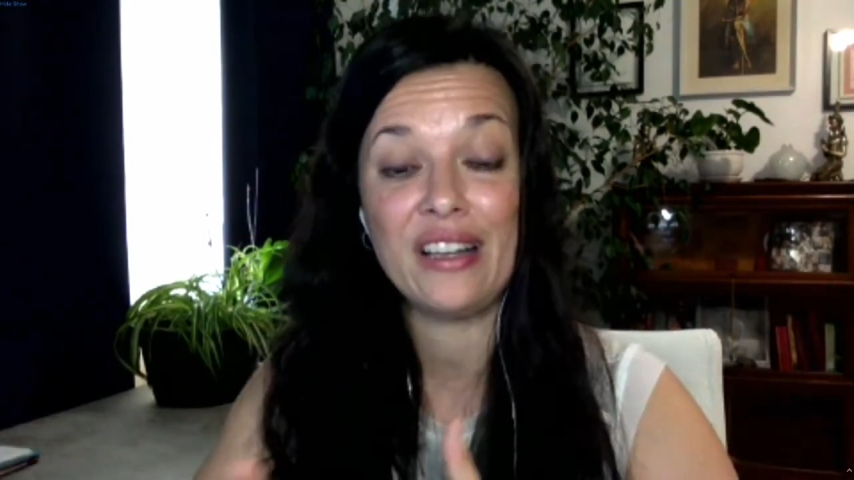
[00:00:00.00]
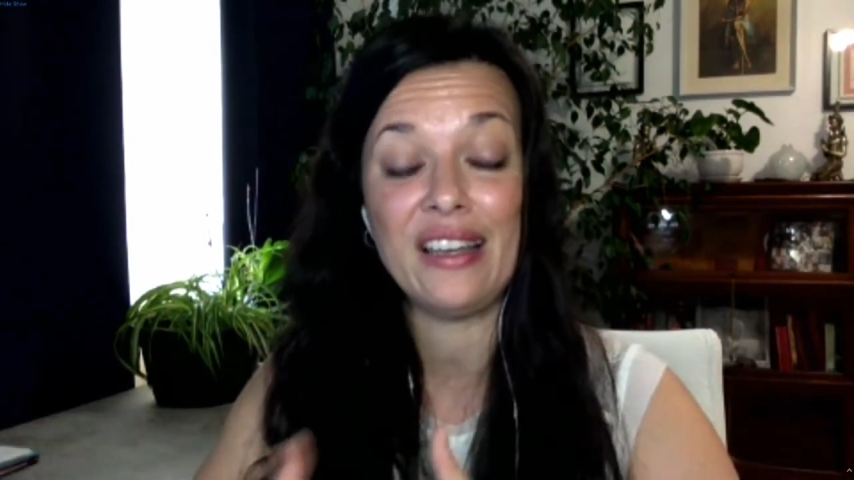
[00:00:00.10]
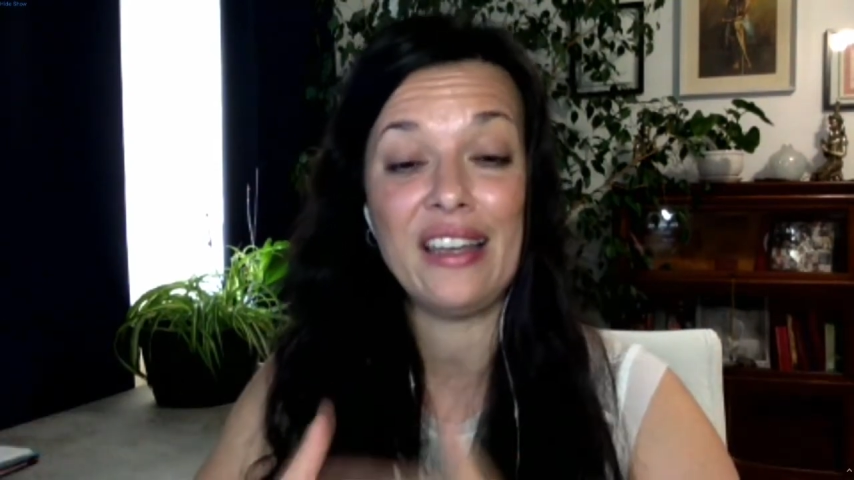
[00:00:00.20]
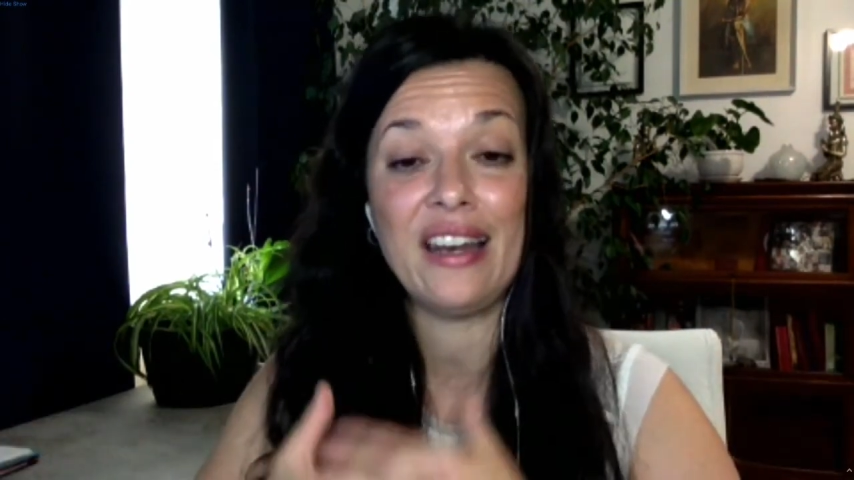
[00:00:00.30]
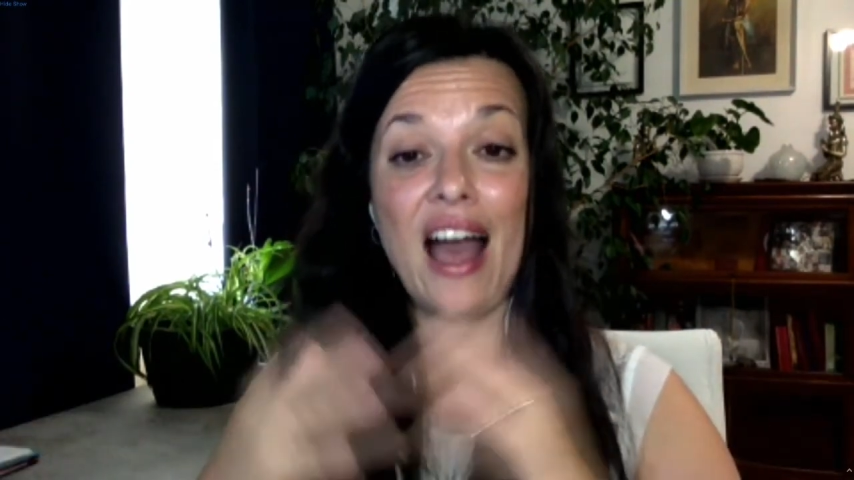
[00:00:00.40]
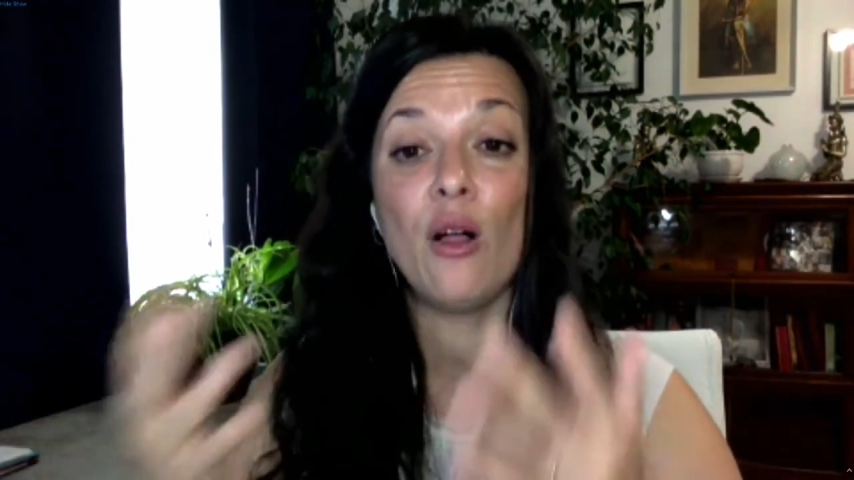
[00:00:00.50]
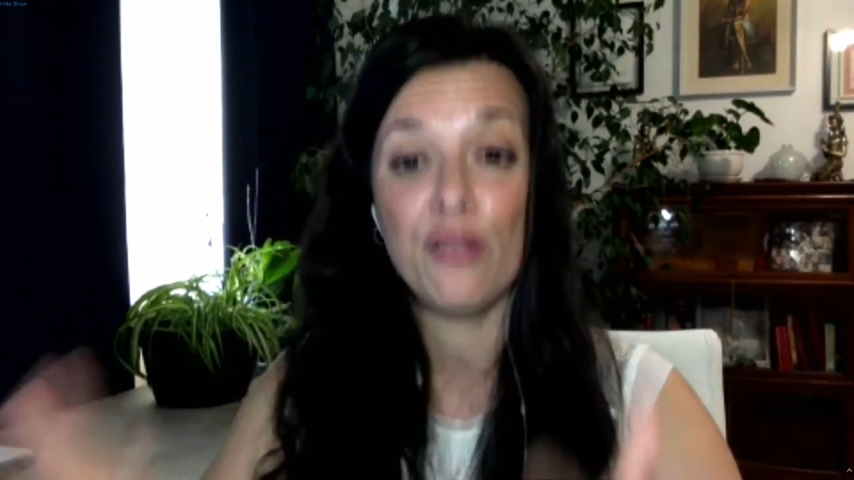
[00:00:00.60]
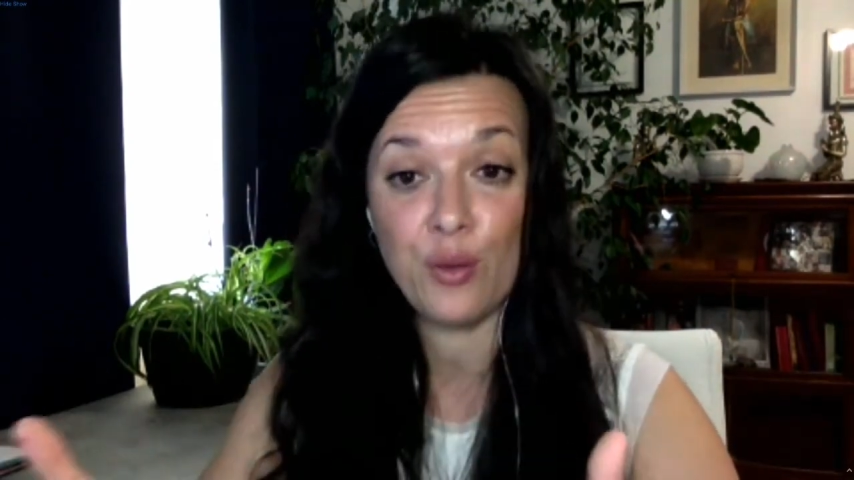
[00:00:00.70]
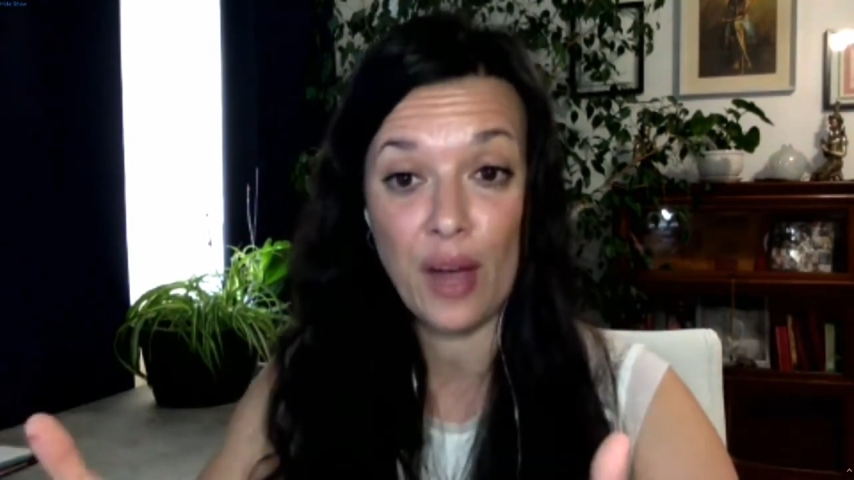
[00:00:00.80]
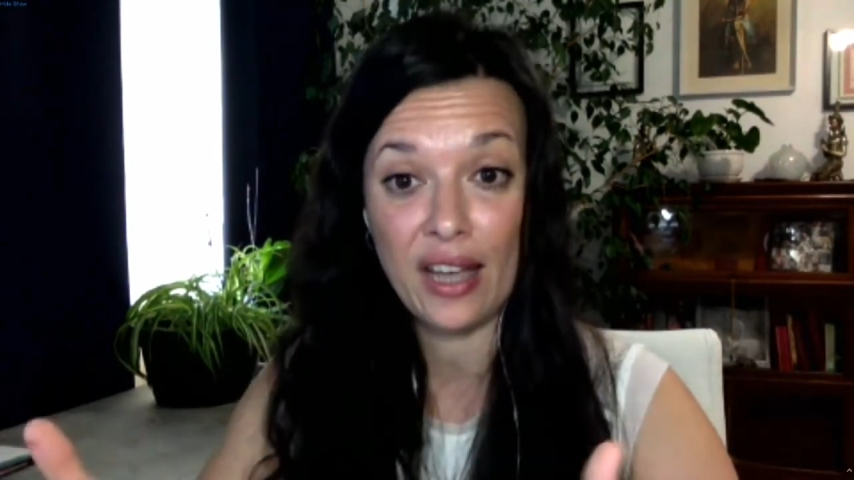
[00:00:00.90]
in a healthy
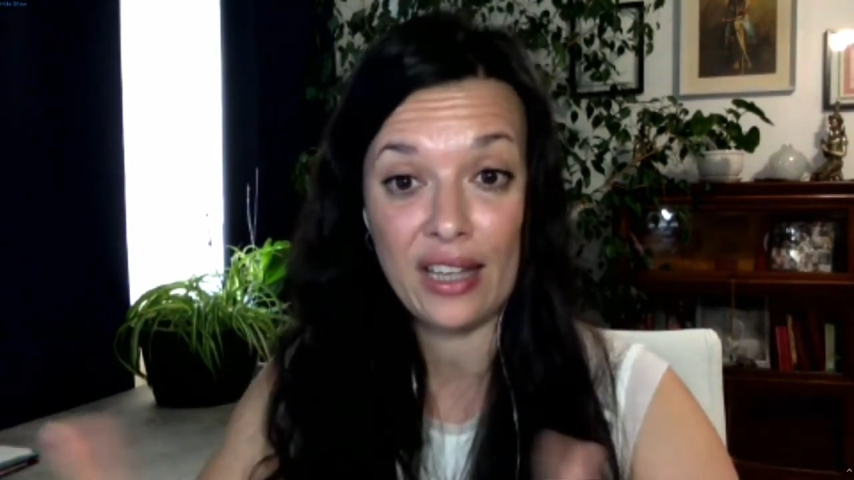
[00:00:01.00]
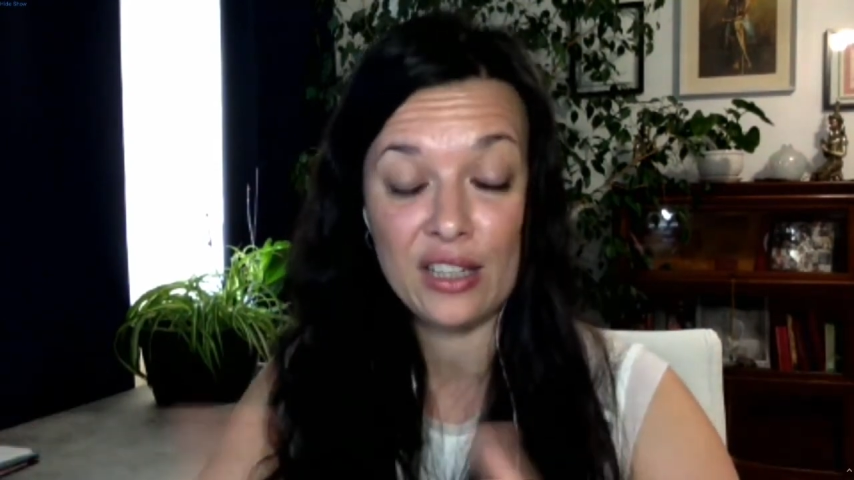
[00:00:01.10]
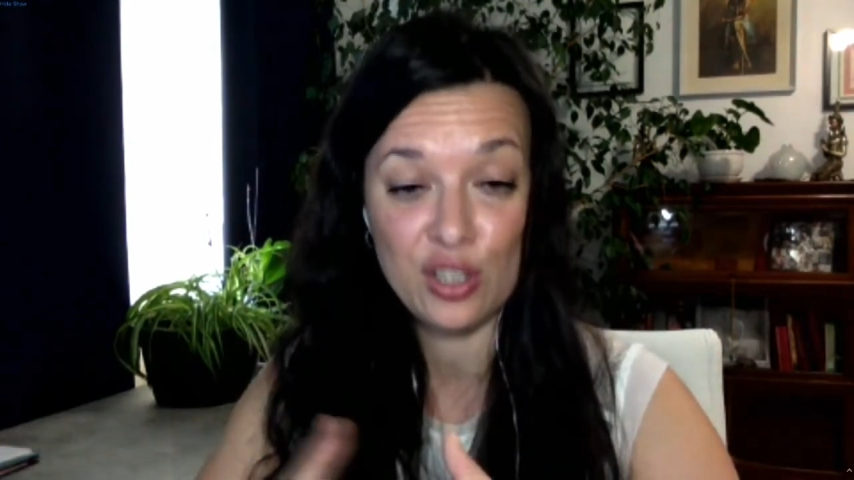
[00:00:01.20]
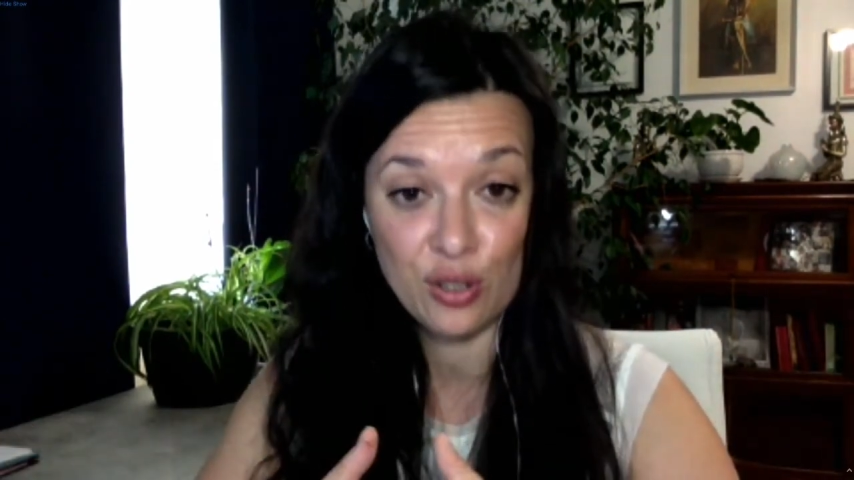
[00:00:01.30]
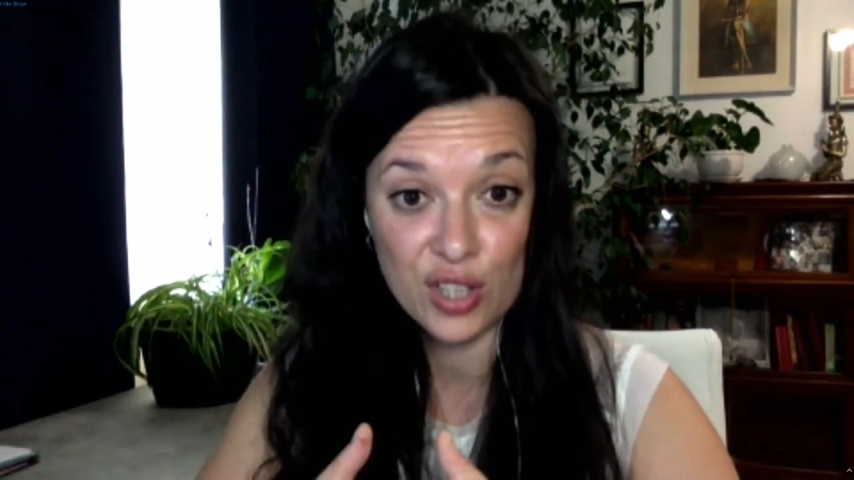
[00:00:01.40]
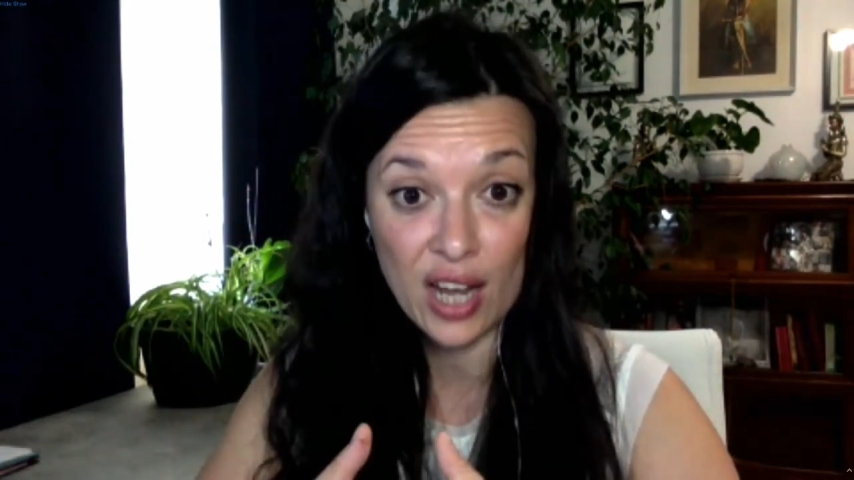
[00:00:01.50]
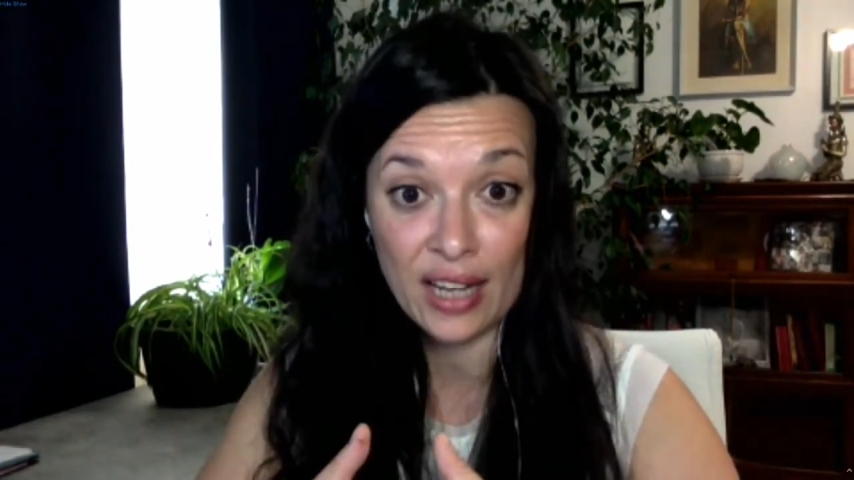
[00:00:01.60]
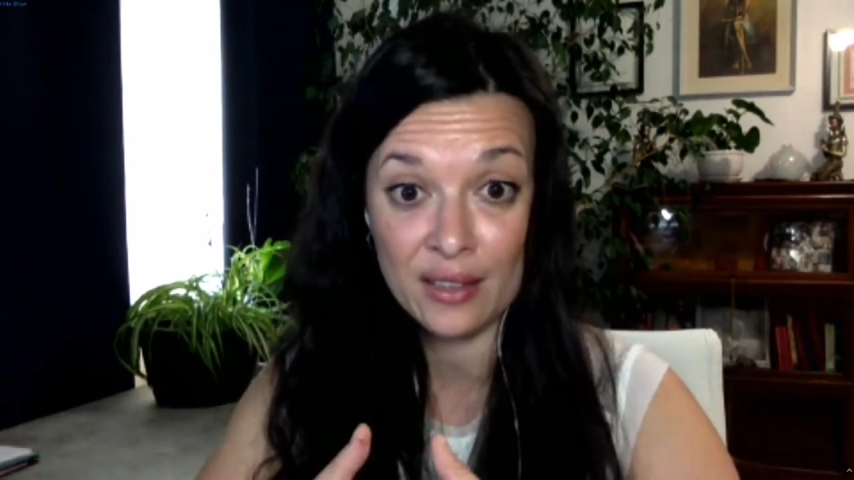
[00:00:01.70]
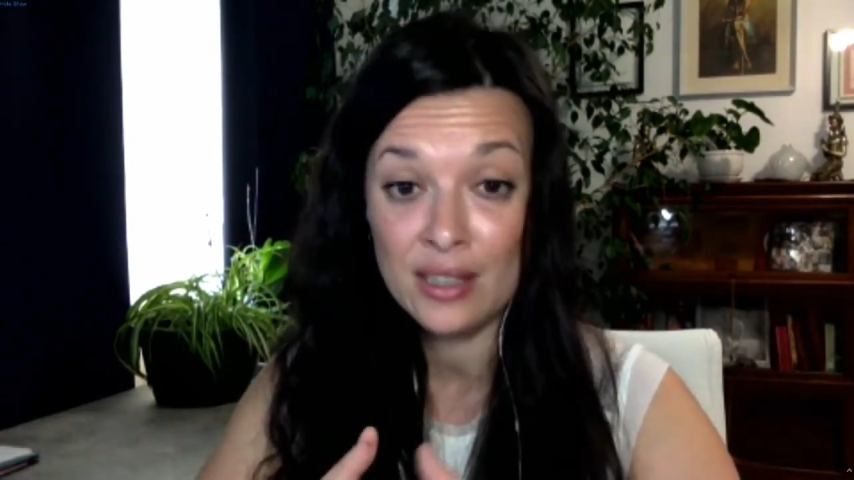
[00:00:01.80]
way into your diet.